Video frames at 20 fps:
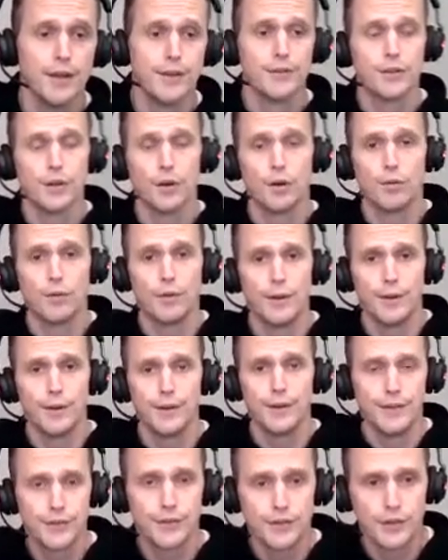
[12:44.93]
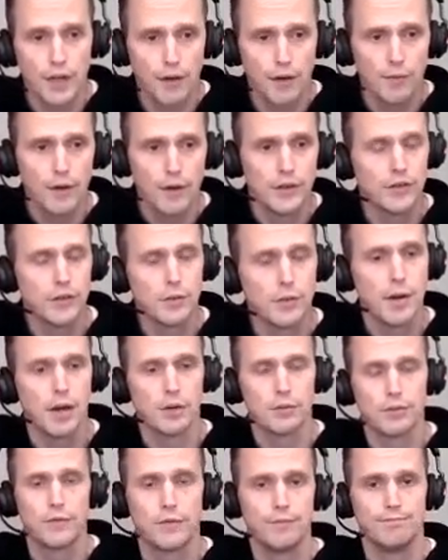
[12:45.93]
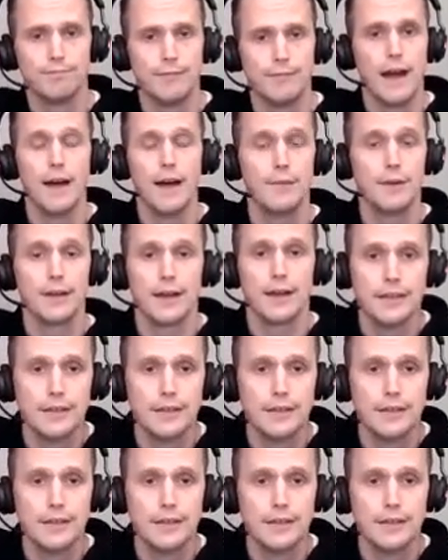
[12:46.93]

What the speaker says: So discovery is about having